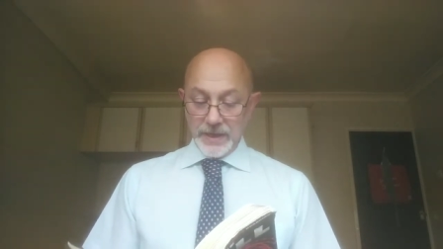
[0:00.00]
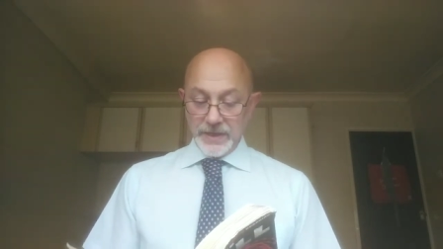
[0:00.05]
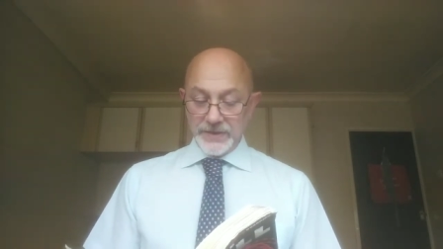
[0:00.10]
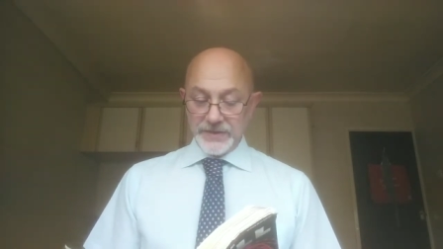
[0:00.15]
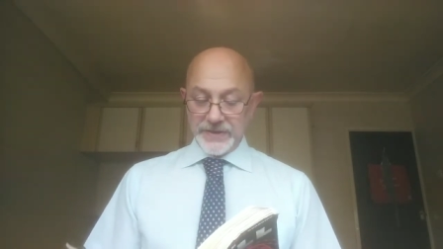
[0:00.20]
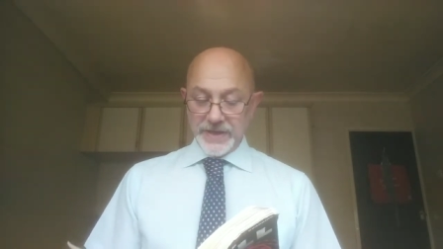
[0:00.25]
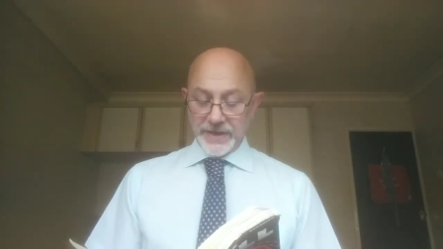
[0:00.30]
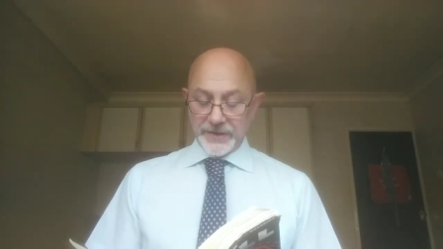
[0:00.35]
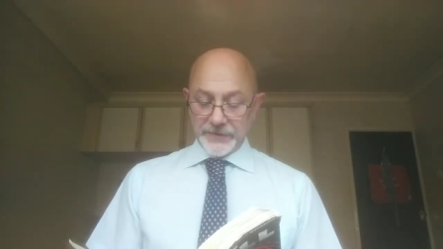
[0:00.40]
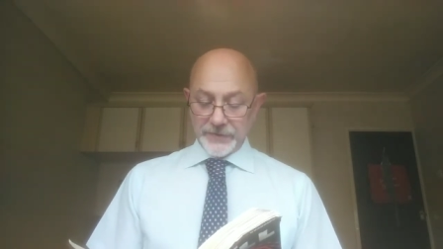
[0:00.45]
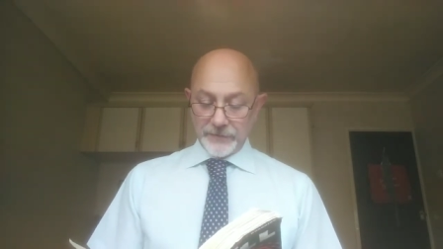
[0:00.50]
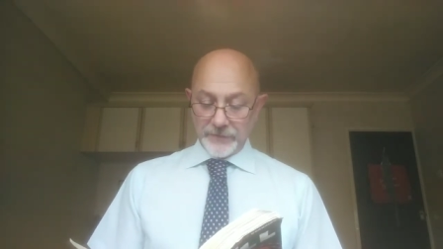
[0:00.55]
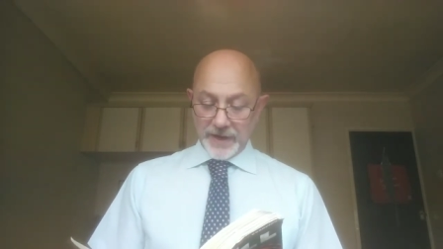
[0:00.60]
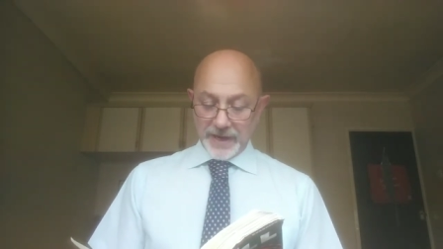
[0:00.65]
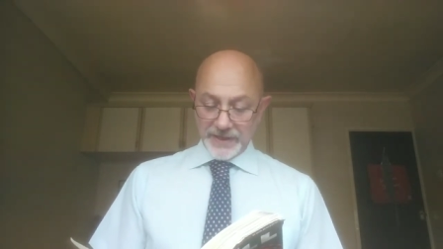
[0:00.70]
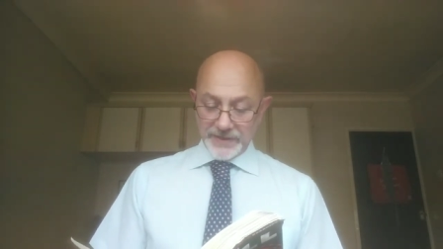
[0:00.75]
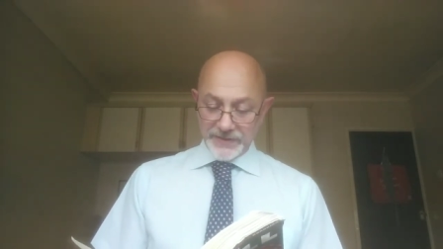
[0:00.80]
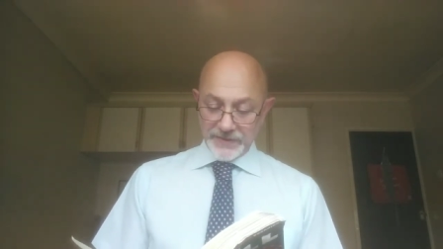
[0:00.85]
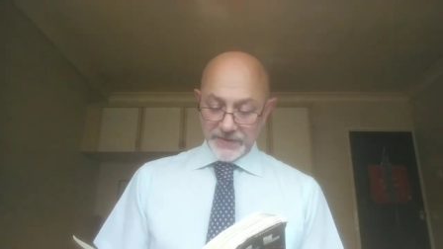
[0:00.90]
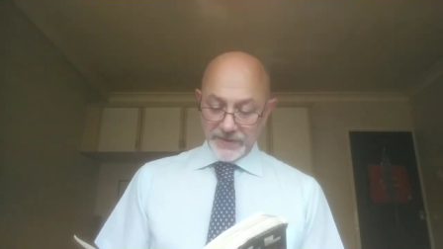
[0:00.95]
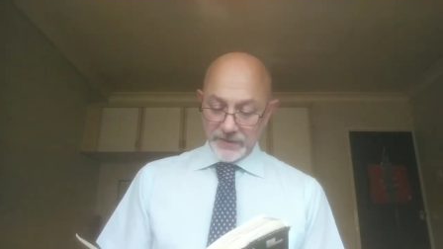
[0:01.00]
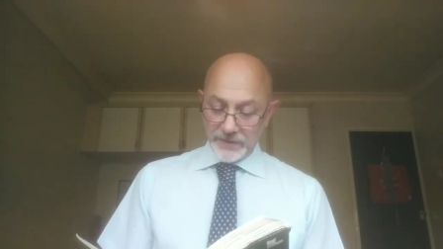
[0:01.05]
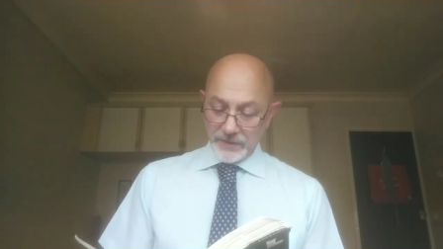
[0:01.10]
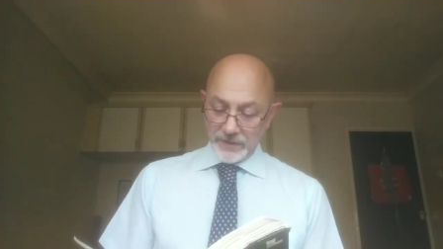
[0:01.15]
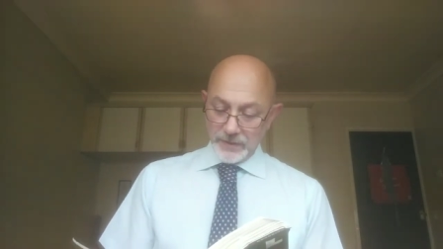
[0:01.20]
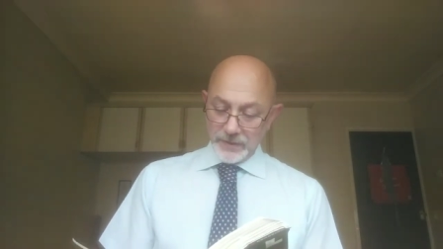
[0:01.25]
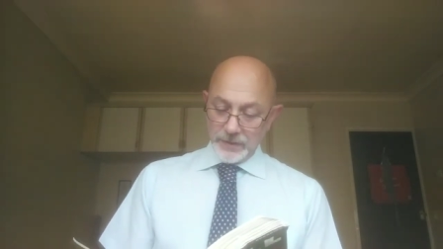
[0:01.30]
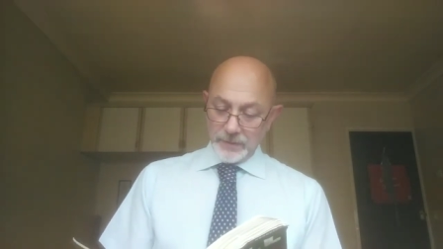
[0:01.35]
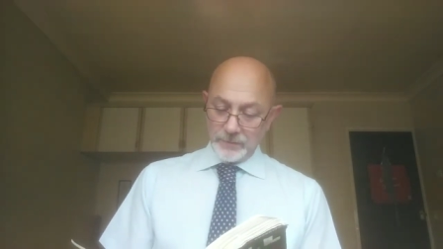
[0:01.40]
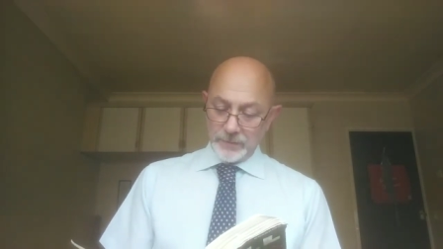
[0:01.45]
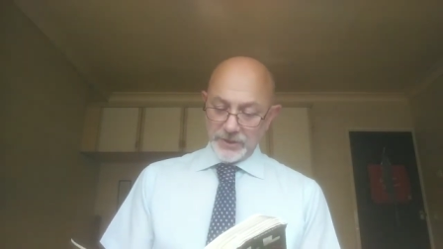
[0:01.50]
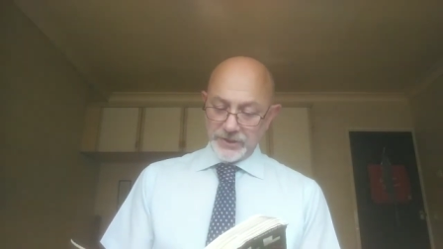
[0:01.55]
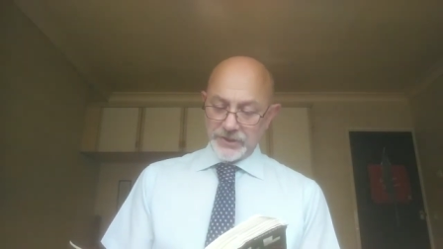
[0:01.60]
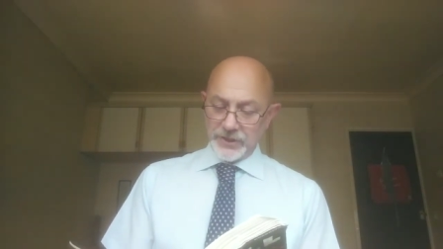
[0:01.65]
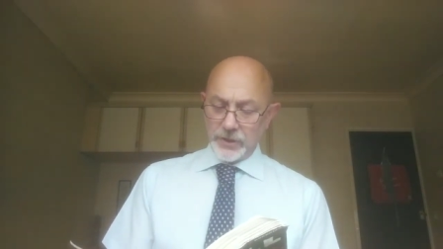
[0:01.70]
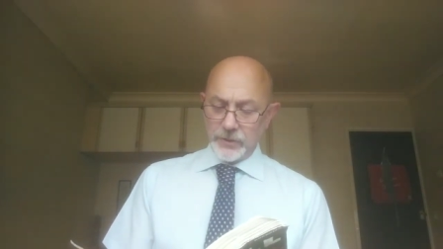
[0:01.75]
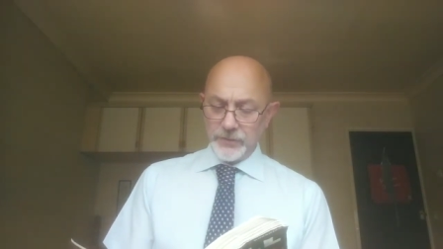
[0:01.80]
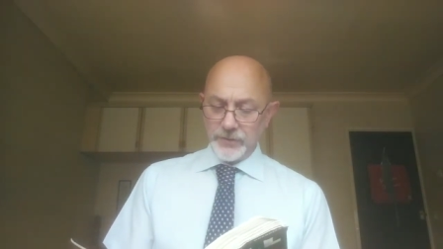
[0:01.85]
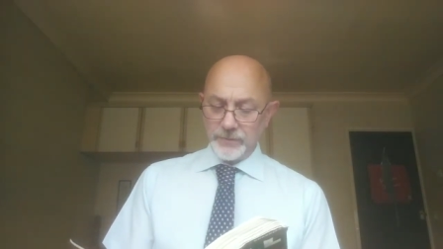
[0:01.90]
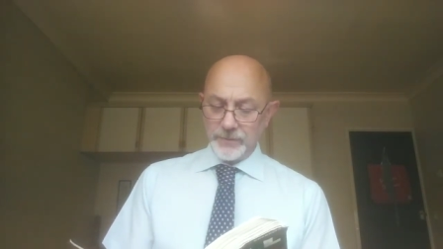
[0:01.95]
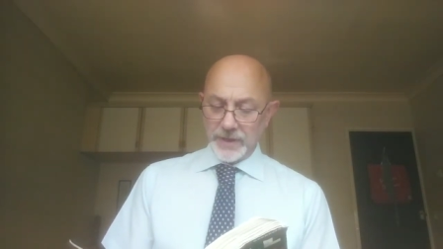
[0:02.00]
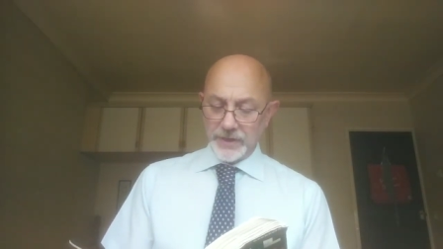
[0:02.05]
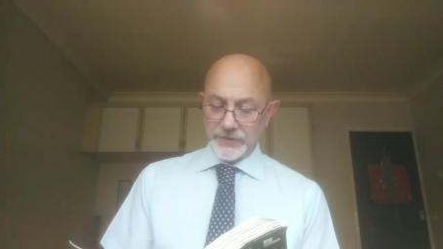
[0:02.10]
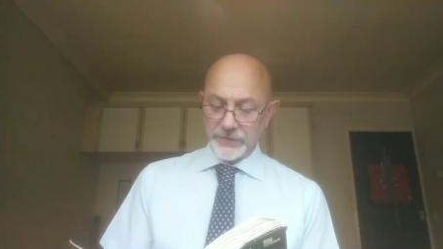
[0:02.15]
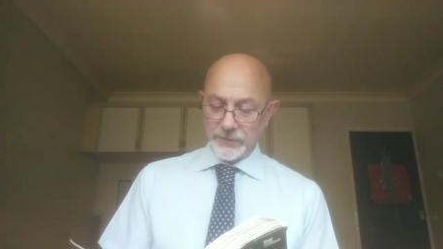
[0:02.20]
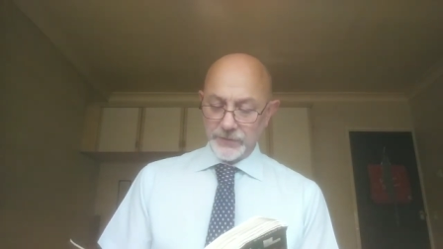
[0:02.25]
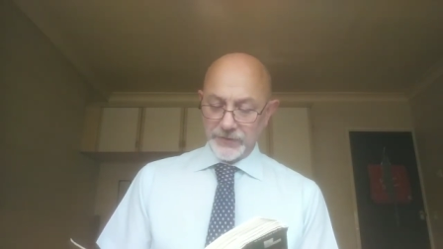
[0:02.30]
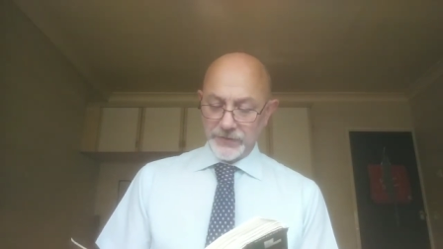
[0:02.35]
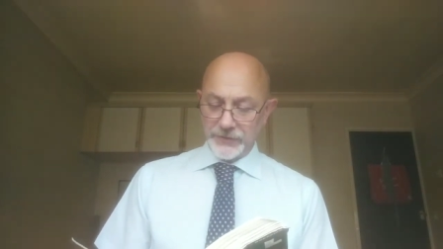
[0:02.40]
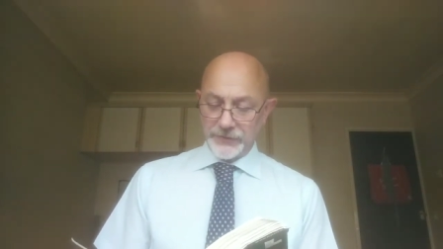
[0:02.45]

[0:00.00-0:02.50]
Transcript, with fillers: Sixth rest. My shoulder muscles